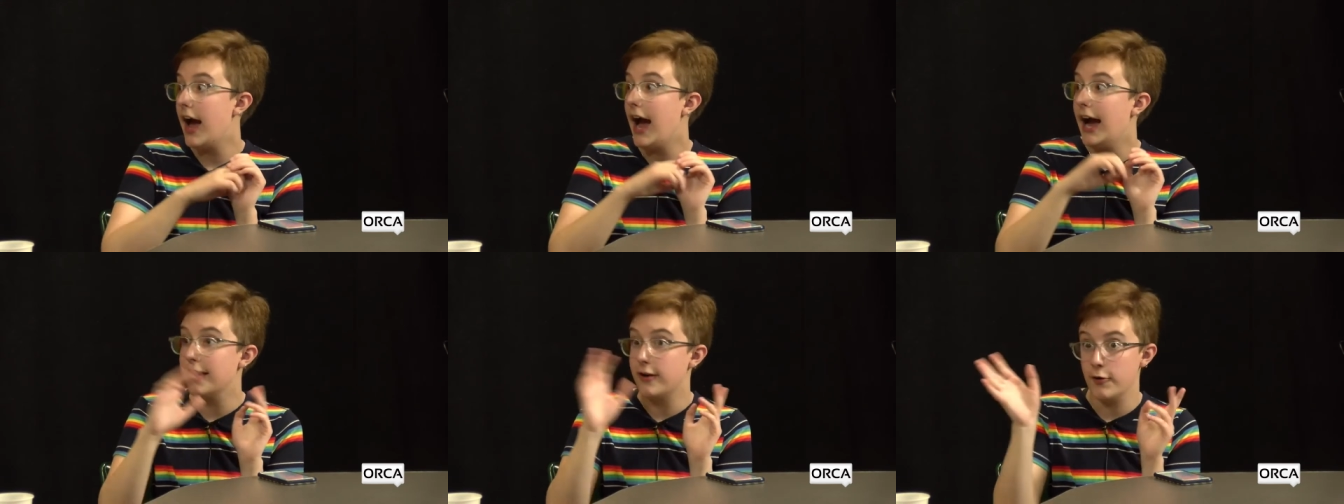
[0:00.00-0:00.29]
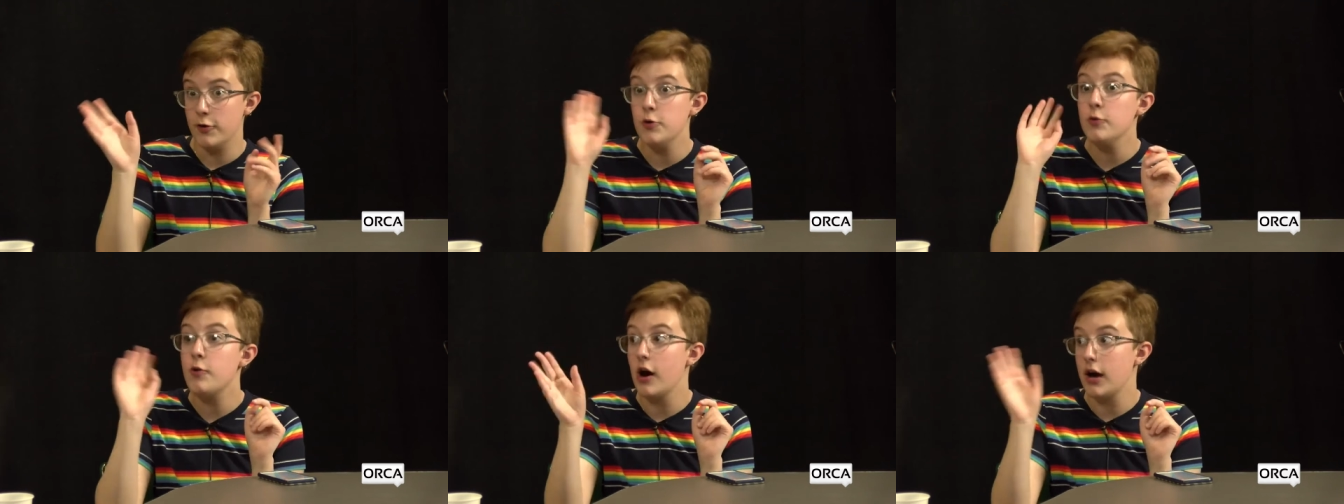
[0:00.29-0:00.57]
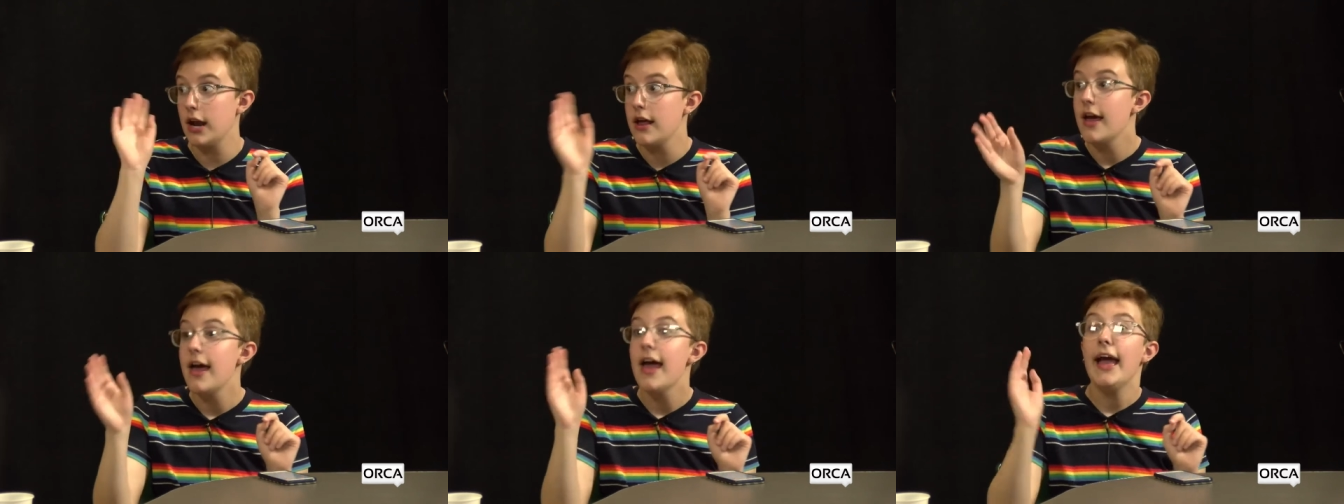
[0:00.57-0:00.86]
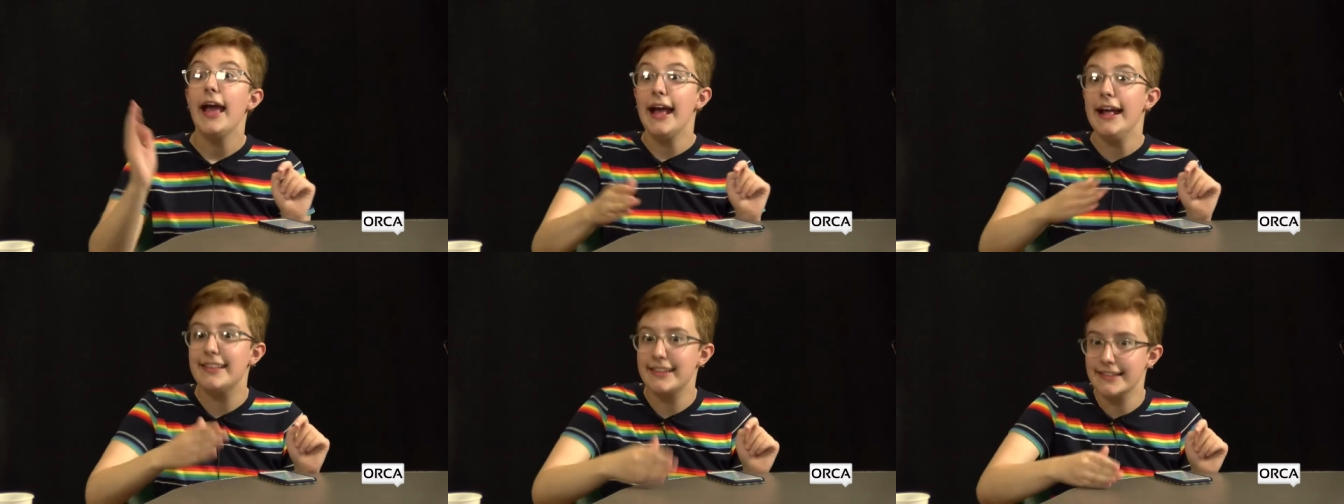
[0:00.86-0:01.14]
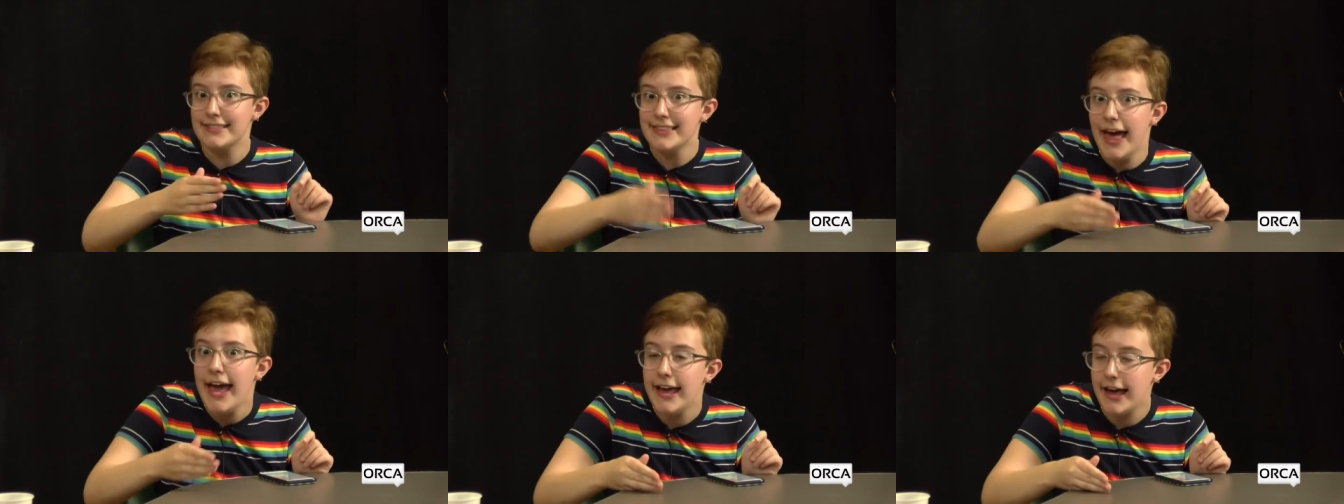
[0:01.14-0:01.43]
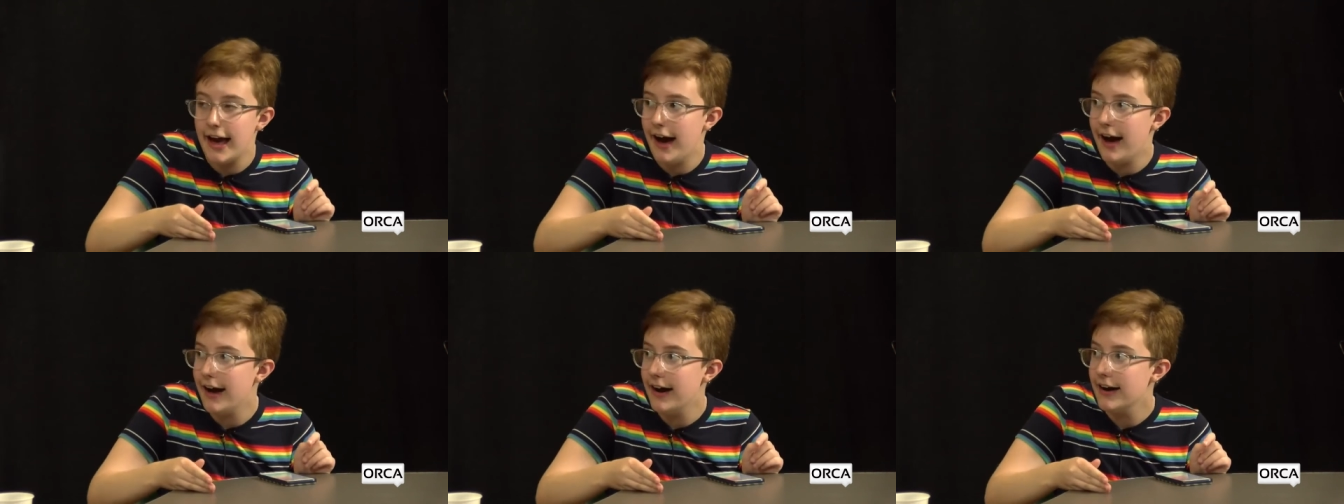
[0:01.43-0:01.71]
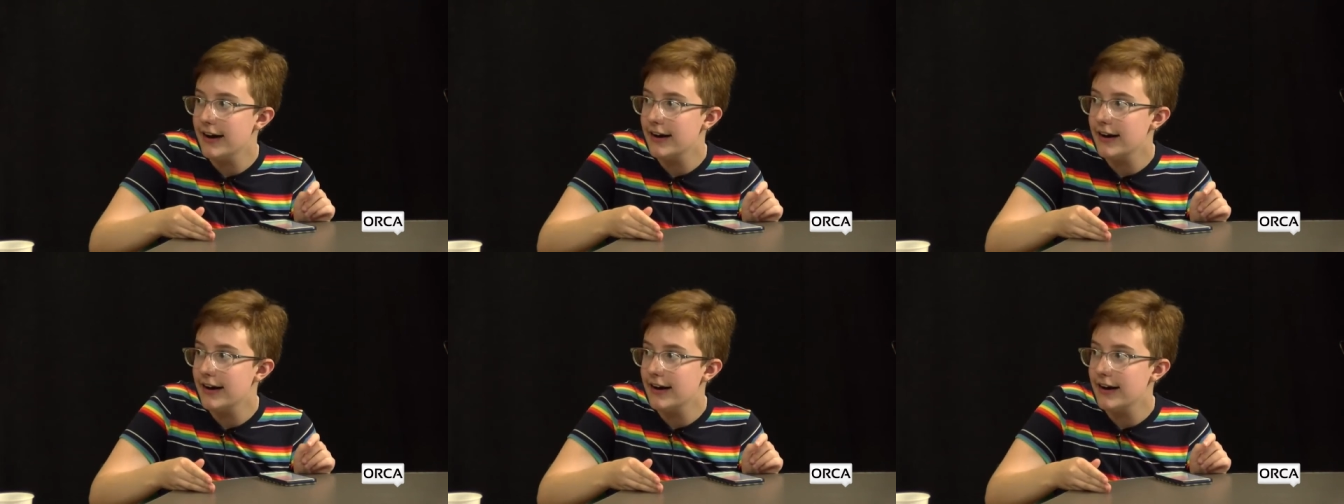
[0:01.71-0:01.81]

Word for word: I know you got it's, it's Leia.